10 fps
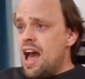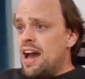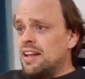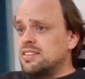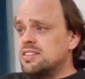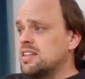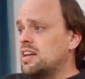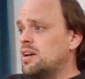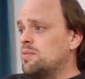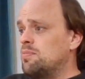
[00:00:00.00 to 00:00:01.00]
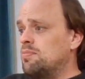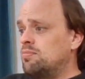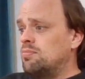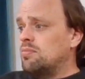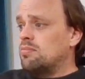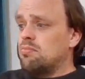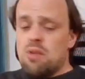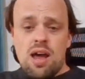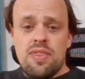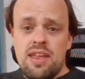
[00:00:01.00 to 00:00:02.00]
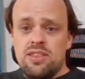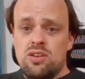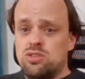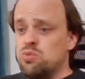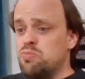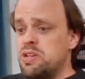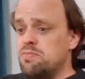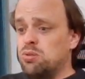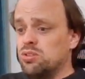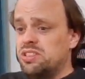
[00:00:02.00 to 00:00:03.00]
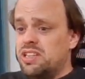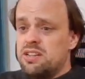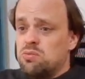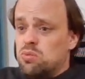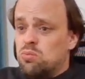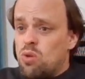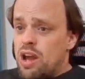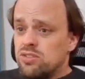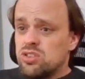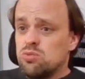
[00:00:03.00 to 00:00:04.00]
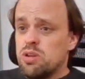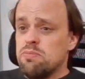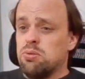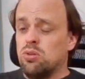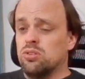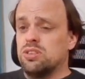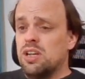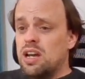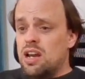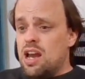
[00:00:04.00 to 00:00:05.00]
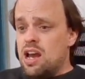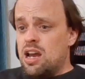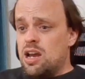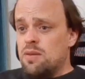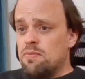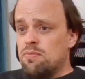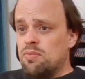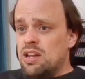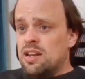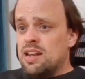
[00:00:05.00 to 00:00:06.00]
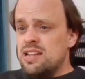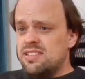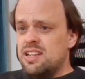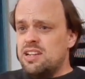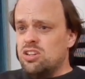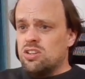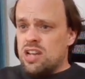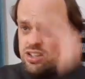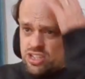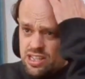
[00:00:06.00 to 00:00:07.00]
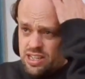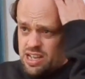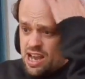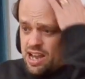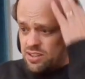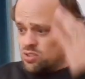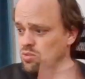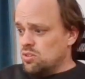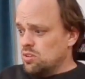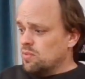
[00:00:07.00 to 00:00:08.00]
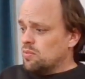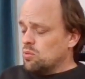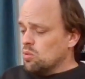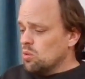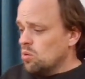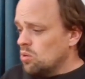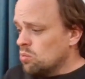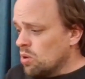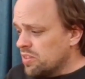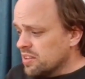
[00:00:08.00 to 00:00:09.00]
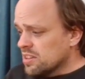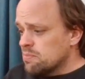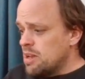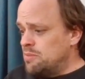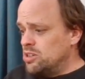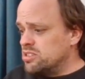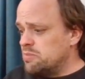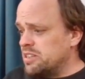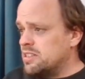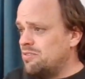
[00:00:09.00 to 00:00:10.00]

And then those would be imported in. What else could we import? Let's take a look actually at one thing that maybe looks a bit